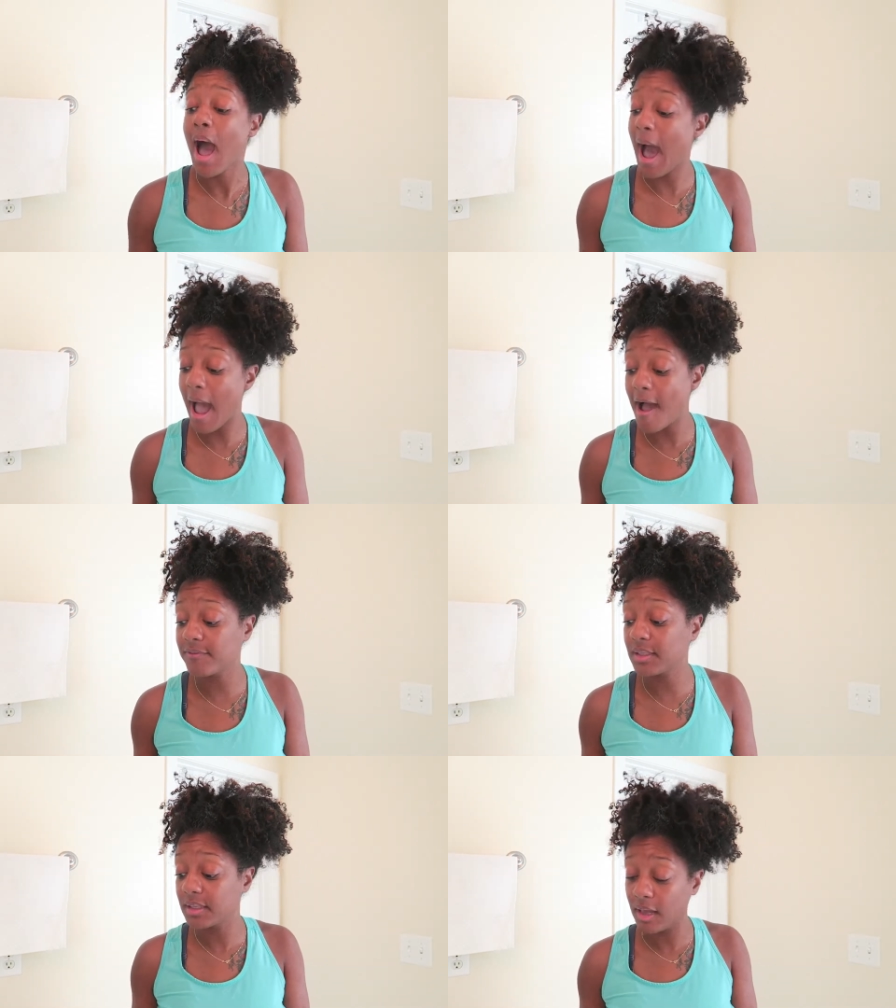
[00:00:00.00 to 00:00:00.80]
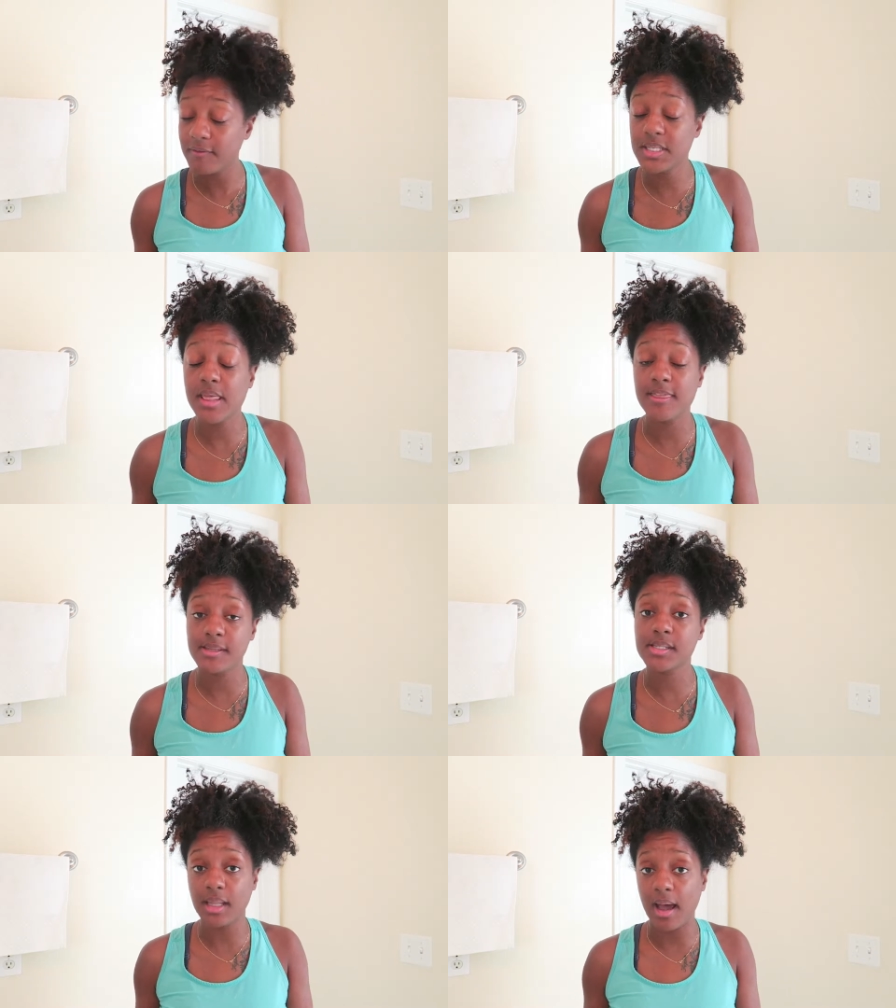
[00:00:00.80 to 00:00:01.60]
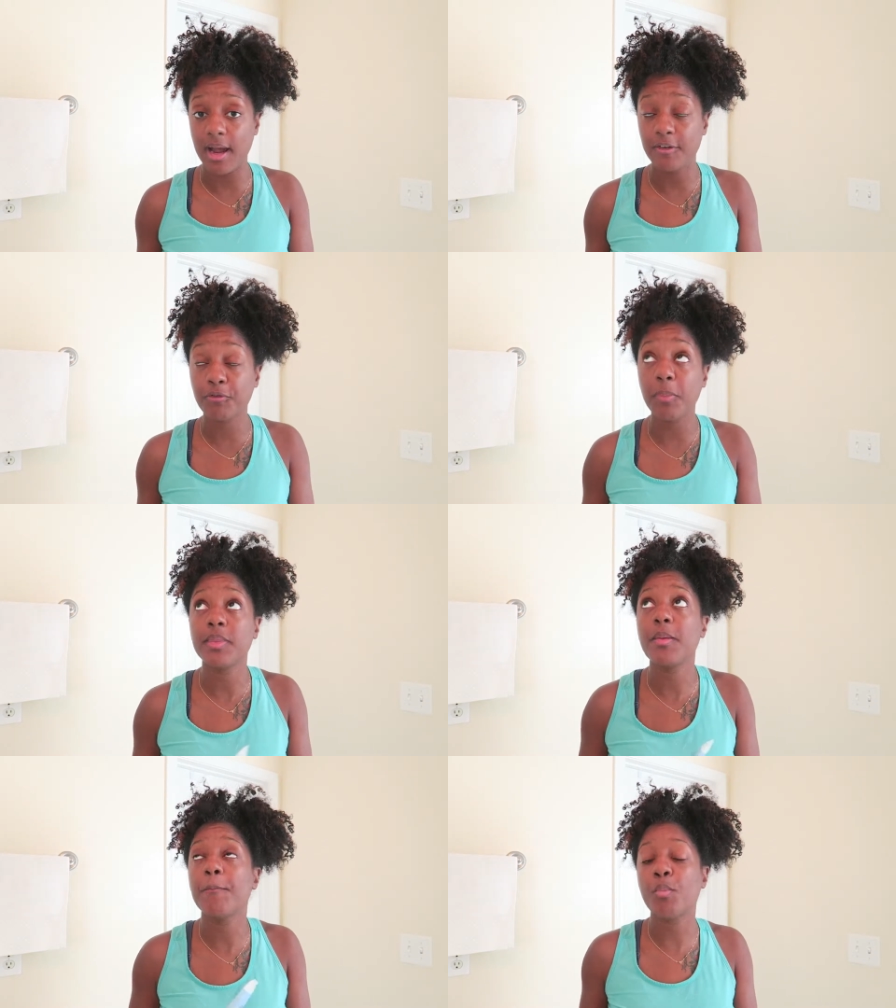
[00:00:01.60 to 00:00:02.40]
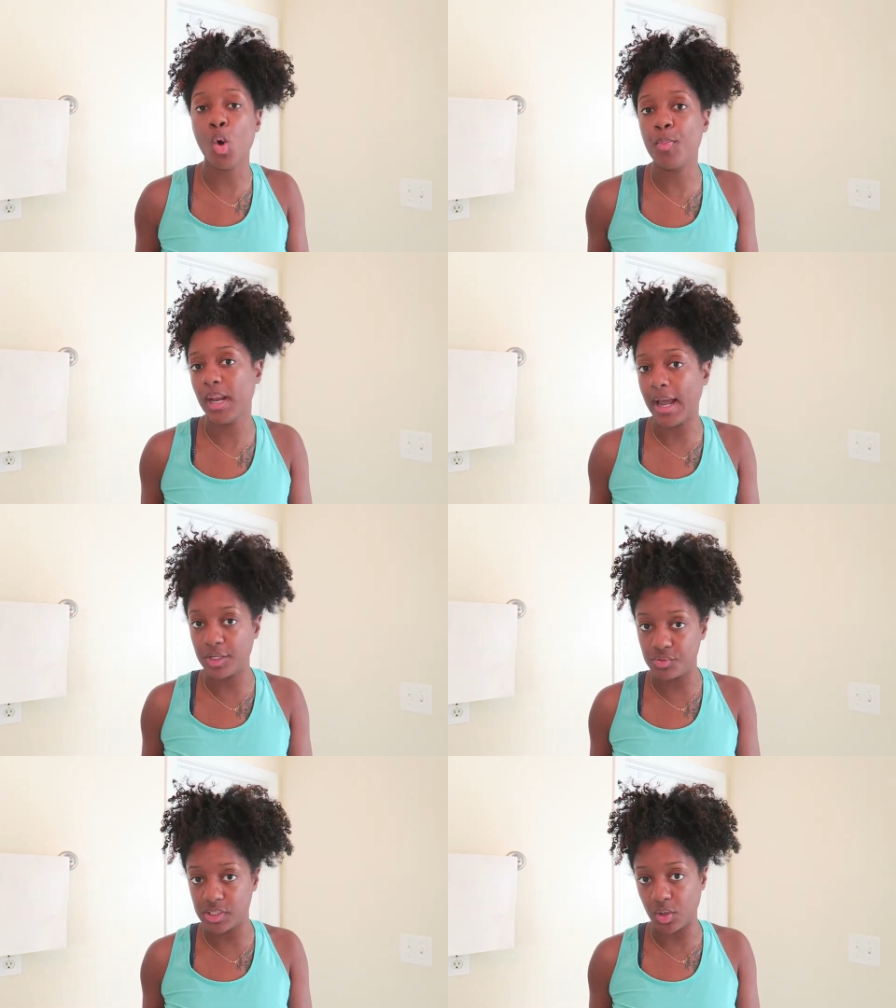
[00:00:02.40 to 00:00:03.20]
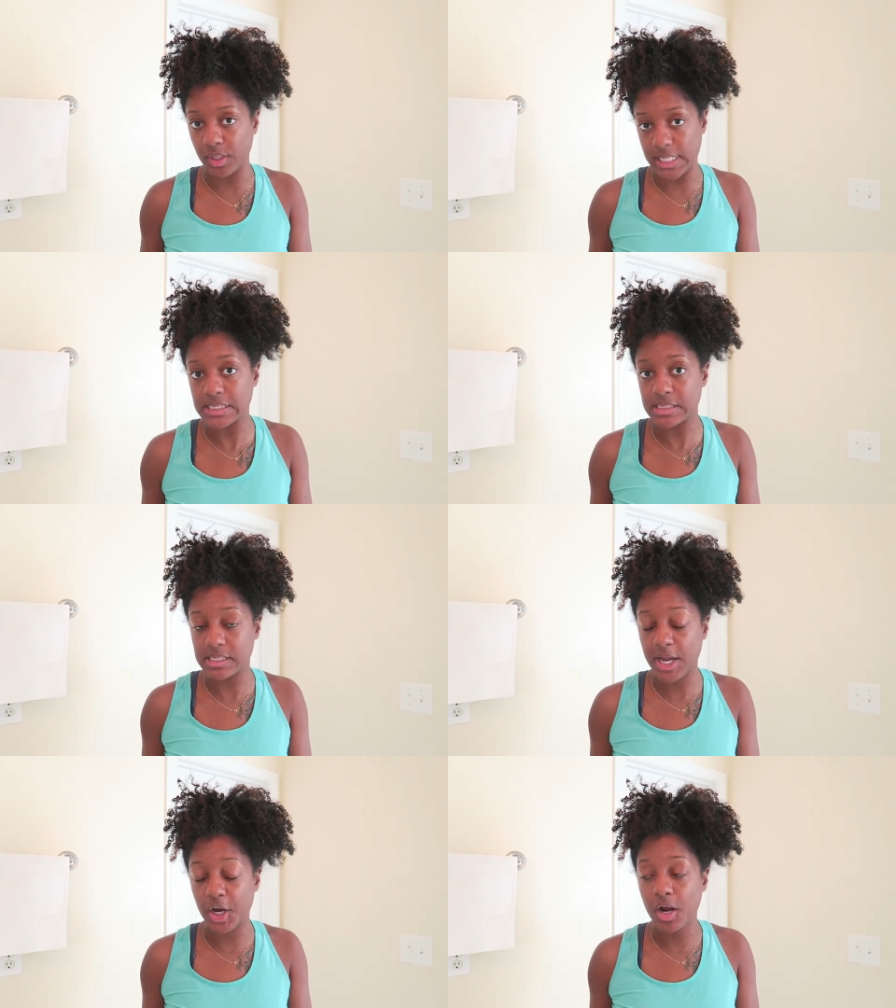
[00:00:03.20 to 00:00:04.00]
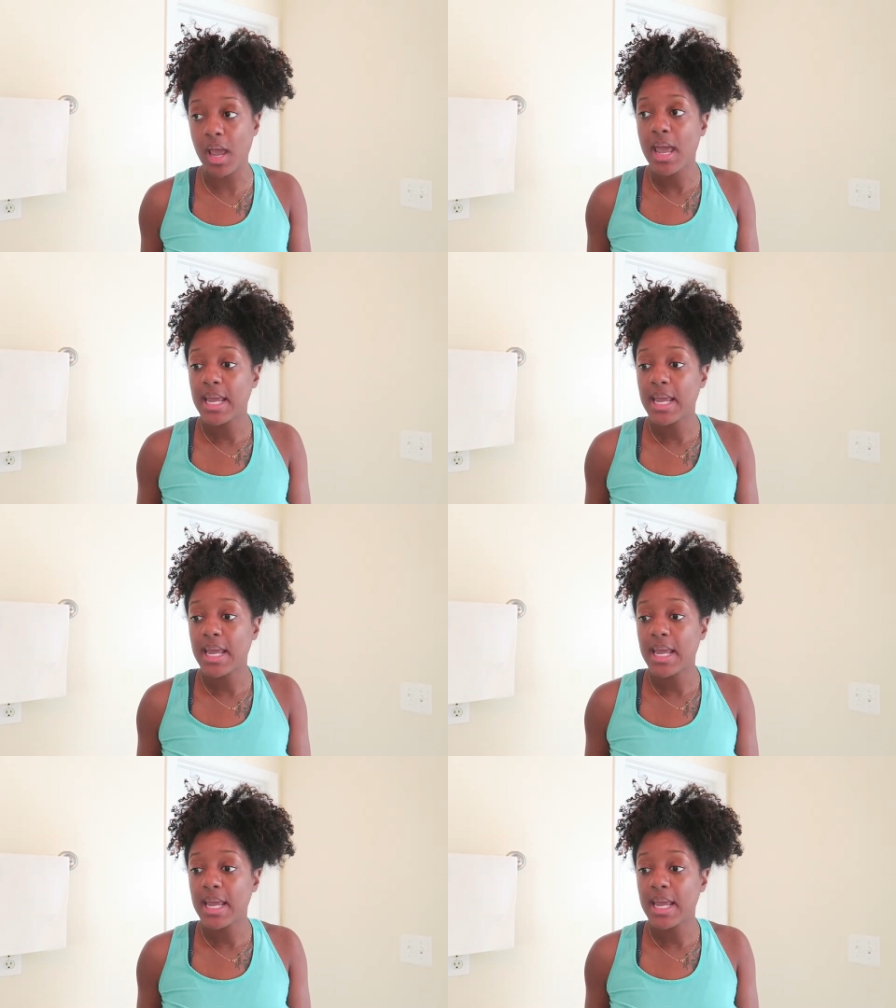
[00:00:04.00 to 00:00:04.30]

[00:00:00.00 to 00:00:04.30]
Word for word: I have loved this line from the moment I used it on Ason's hair.